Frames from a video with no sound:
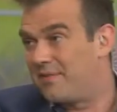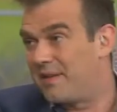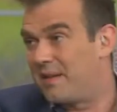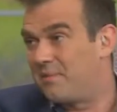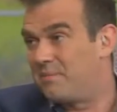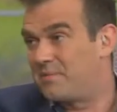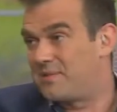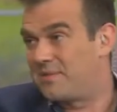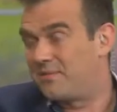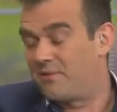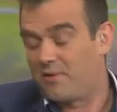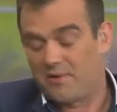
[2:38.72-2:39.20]

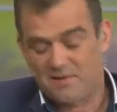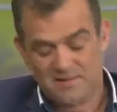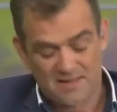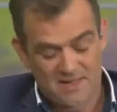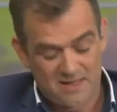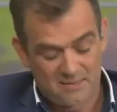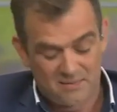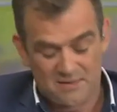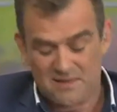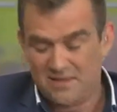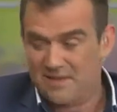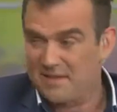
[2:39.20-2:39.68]
albums of all
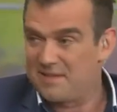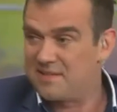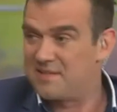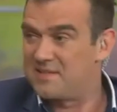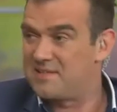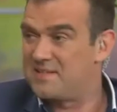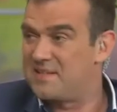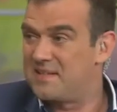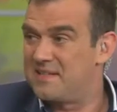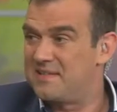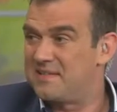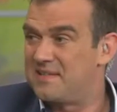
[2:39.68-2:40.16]
time. Delighted
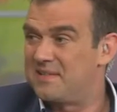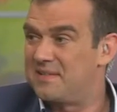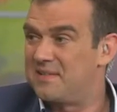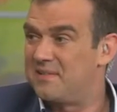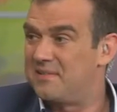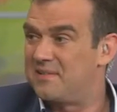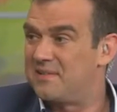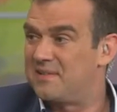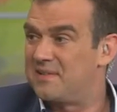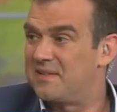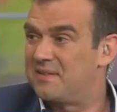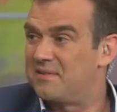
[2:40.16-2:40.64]
to see it
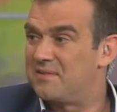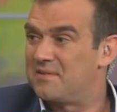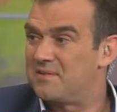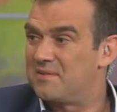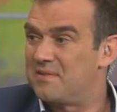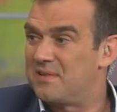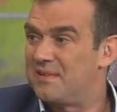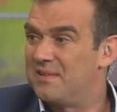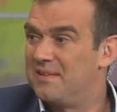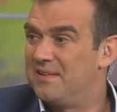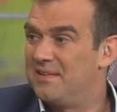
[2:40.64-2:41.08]
included here as well.